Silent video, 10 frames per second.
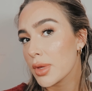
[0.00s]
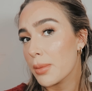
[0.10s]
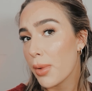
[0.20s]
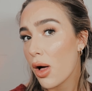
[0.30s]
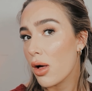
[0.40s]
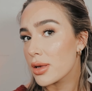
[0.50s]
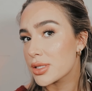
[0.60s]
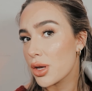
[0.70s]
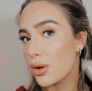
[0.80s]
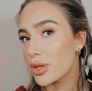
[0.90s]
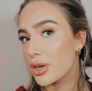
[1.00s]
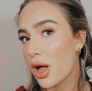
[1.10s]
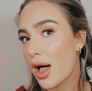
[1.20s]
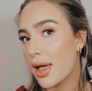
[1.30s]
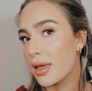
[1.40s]
but also you're
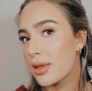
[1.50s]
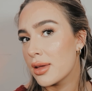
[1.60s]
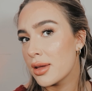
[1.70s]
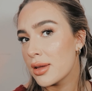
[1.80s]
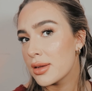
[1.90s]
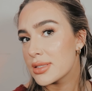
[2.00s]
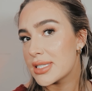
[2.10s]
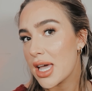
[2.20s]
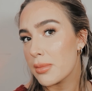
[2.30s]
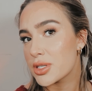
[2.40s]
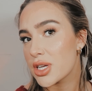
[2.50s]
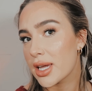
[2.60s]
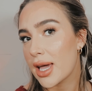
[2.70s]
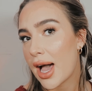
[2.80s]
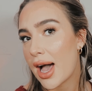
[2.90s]
not
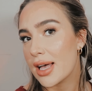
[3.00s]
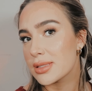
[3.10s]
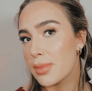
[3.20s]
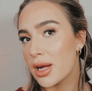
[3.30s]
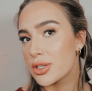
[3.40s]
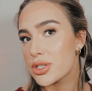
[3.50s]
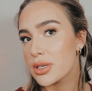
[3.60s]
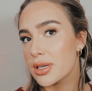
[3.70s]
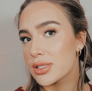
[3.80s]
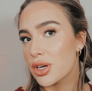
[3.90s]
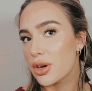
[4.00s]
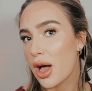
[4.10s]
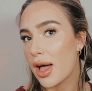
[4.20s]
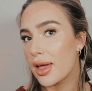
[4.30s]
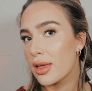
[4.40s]
damaging it as much because you're
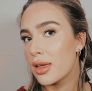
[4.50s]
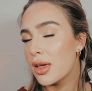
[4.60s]
not